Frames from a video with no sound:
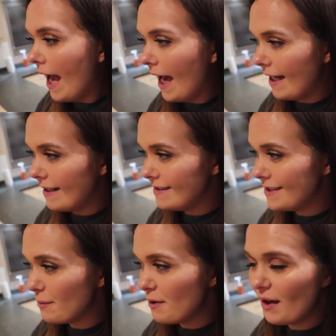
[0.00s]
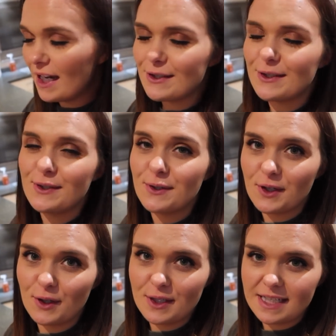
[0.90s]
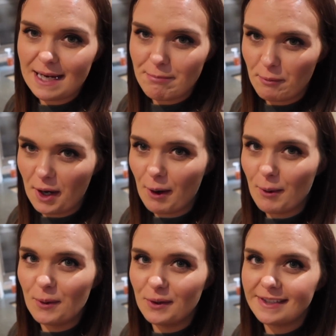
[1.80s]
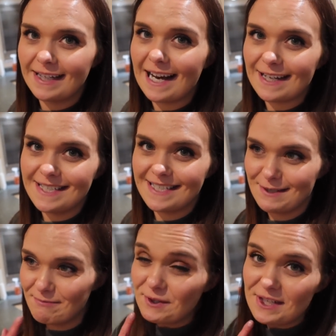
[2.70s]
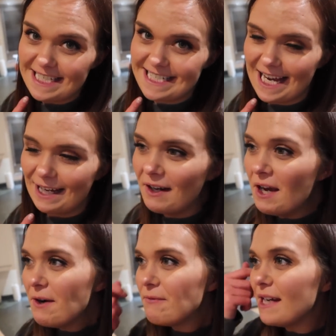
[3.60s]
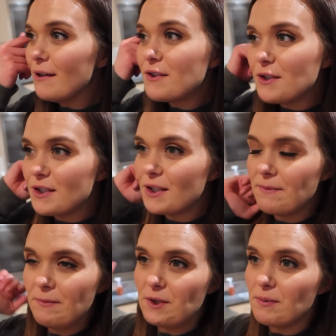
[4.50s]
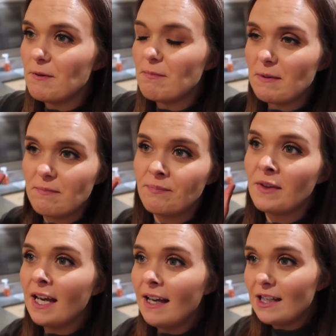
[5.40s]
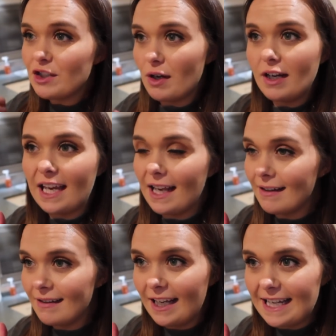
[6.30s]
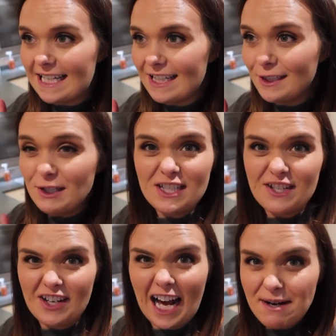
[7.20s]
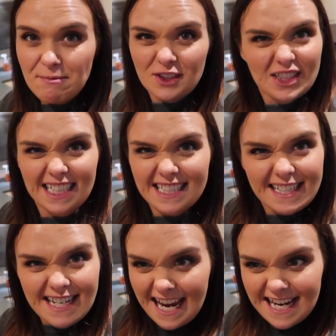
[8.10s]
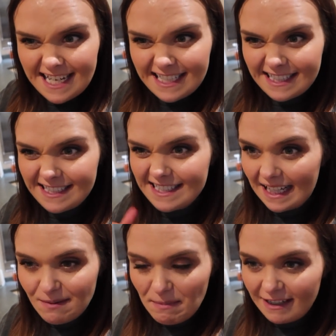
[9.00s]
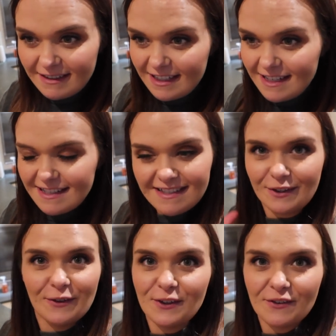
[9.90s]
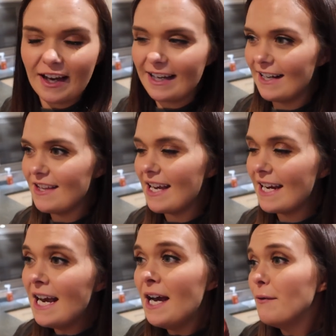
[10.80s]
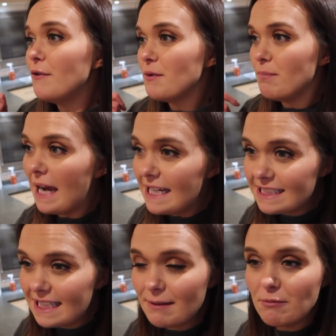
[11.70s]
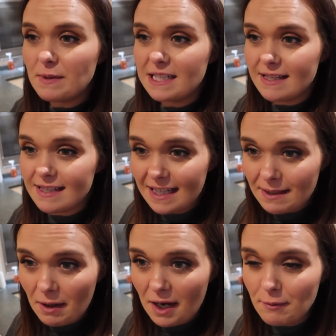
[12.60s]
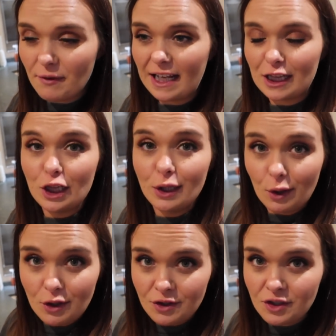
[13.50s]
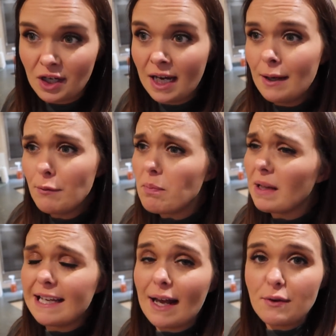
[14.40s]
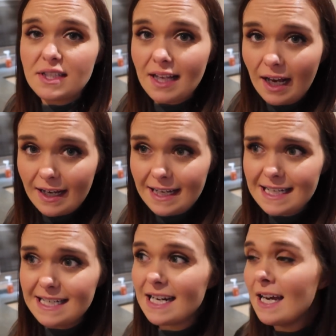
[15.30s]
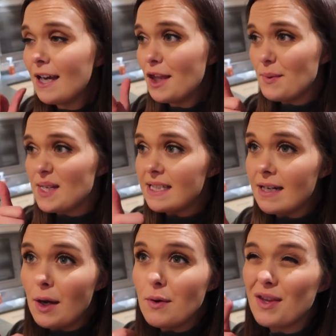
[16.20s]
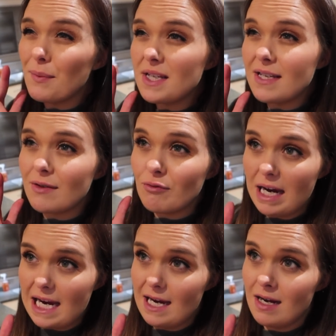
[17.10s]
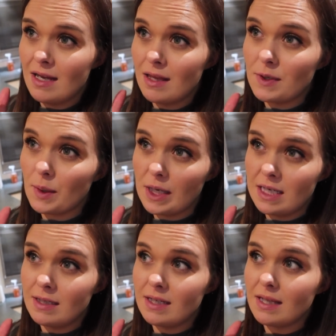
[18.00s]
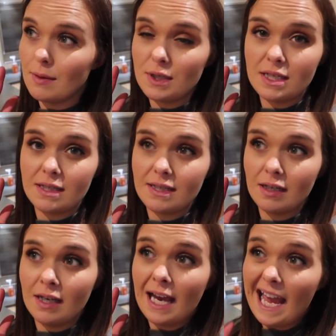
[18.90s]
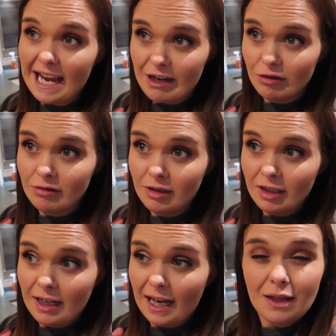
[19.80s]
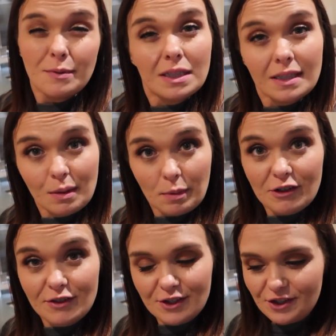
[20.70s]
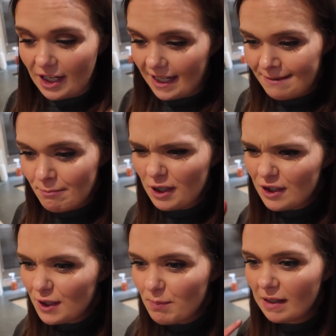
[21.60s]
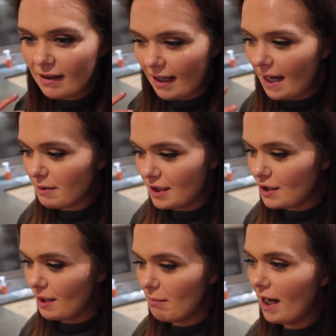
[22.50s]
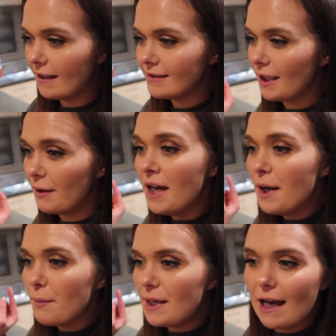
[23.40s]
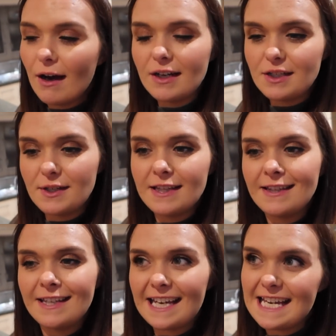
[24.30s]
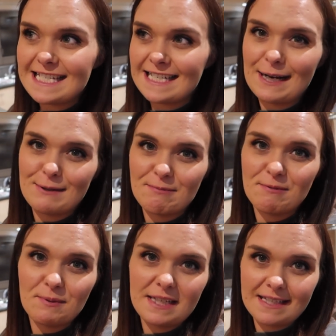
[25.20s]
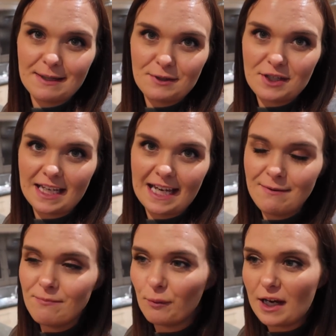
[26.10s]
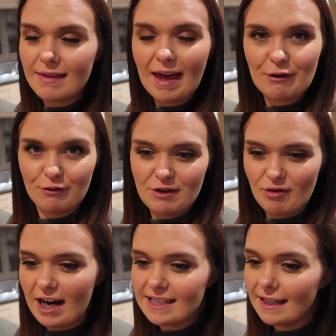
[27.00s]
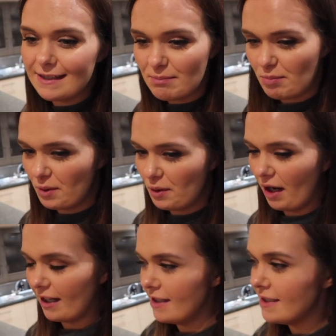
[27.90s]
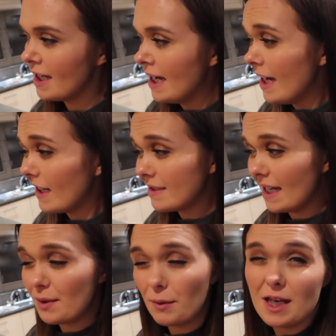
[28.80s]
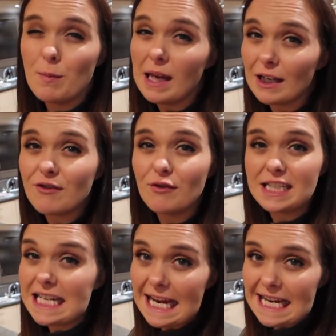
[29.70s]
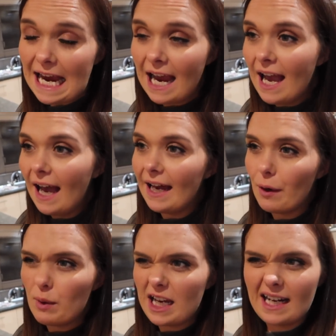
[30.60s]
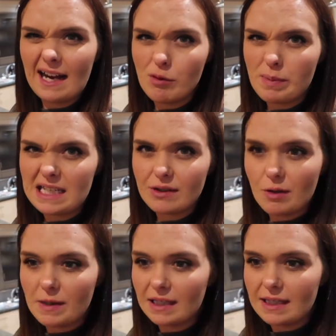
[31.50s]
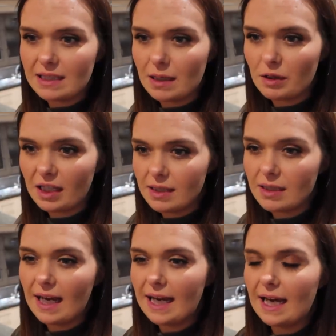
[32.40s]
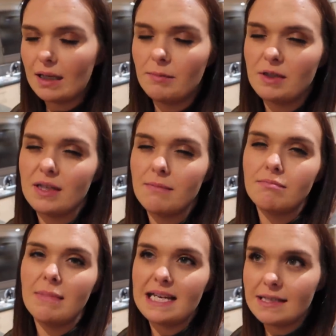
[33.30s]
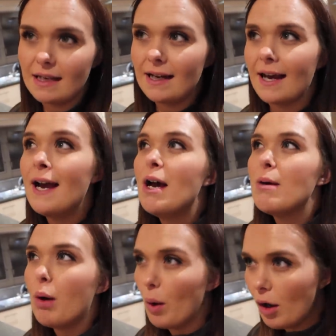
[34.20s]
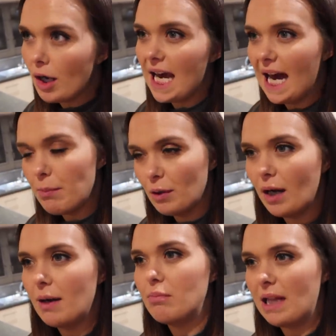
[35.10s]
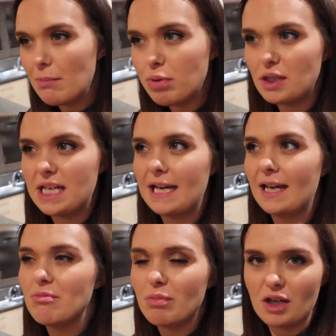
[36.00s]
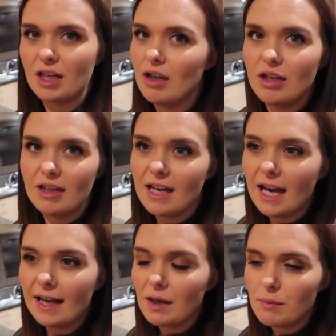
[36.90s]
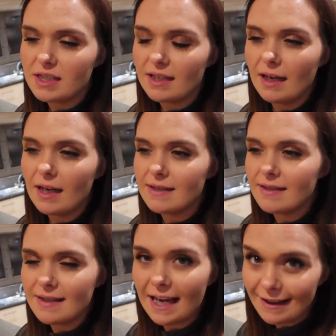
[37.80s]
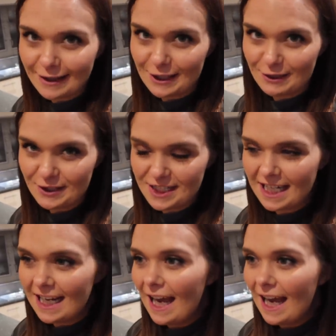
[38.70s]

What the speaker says: And we've had such a good day, but we are all knackered. And I'm sure you can tell, we have done so much. We've been straking like loads of different animals, like snakes and salamanders and all of that kind of thing. We've done painting. We've been to the cinema, we've had lunch, we've played outside. There was snow, there was rain, there was wind, there was hail, and there was a little bit of sunshine. But it's just been like absolutely jam-packed. So we are doing the kids now some sweet and sour chicken with egg fried rice and some prawn crackers, because that's what they picked for tea. And we're gonna have a pizza a bit later, because I had the most amazing pork, apple and black pudding burger earlier, and it was insanely good.